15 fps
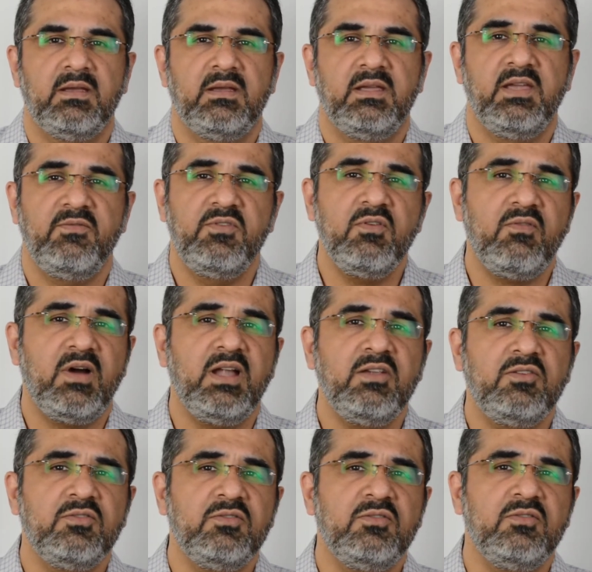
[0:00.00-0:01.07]
If you want
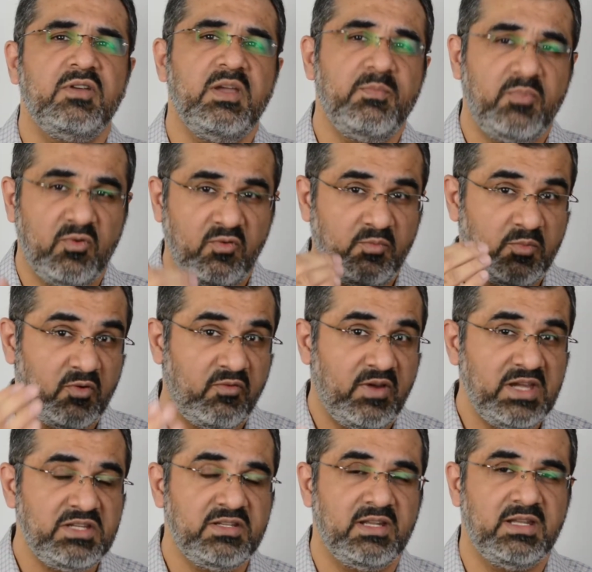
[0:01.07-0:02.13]
to improve
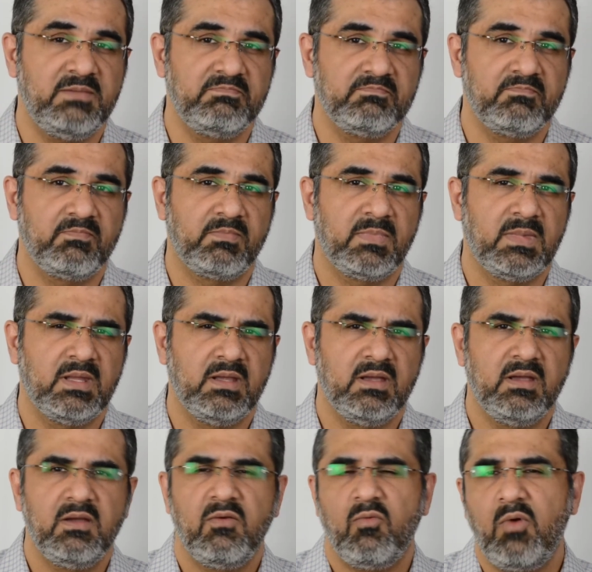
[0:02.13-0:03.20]
professionally,
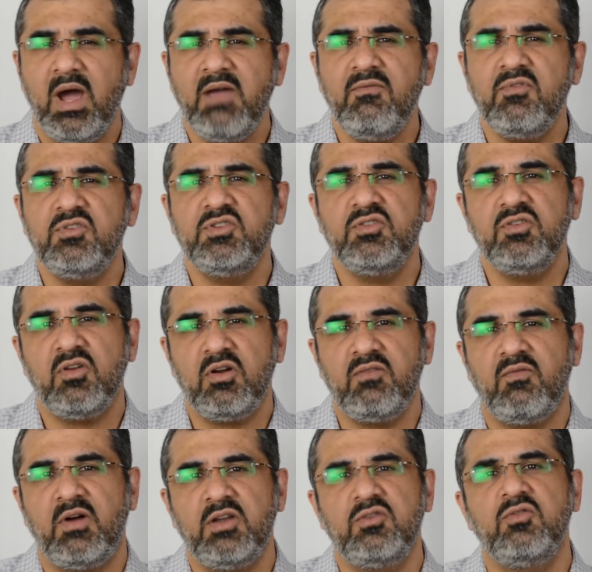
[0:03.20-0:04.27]
why would you not
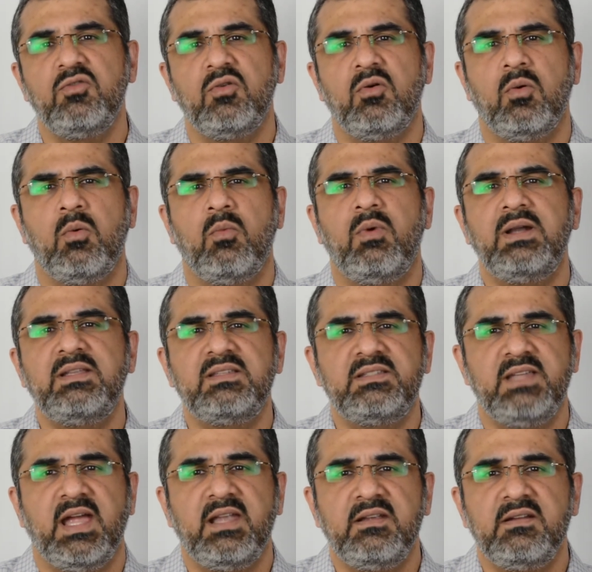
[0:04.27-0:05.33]
want to know what
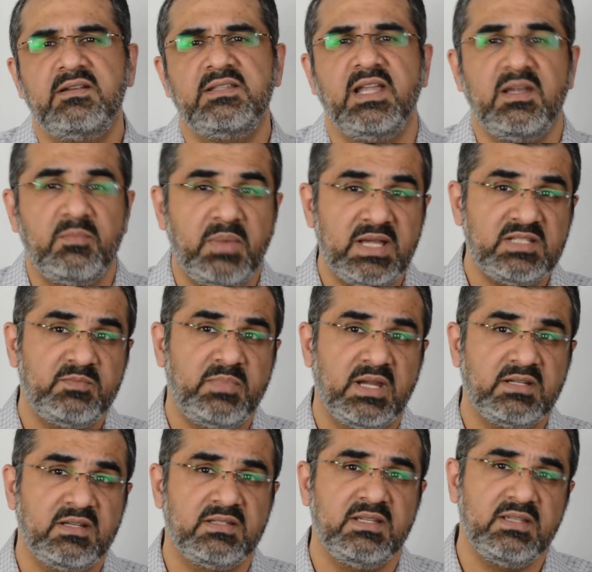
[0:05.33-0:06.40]
standards and best
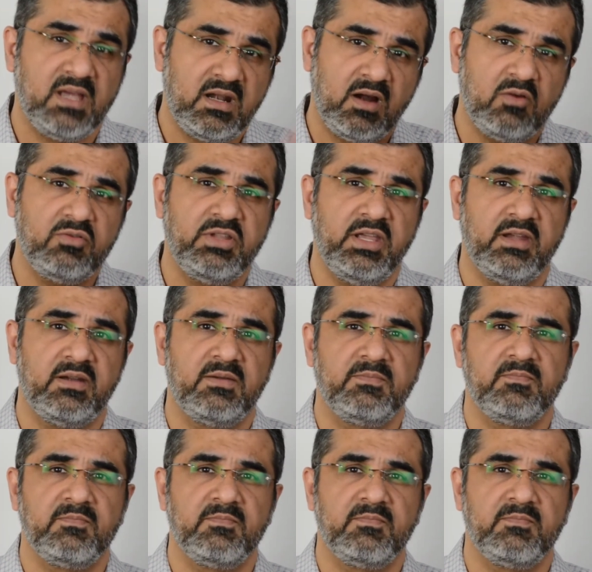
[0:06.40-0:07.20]
practices are out there?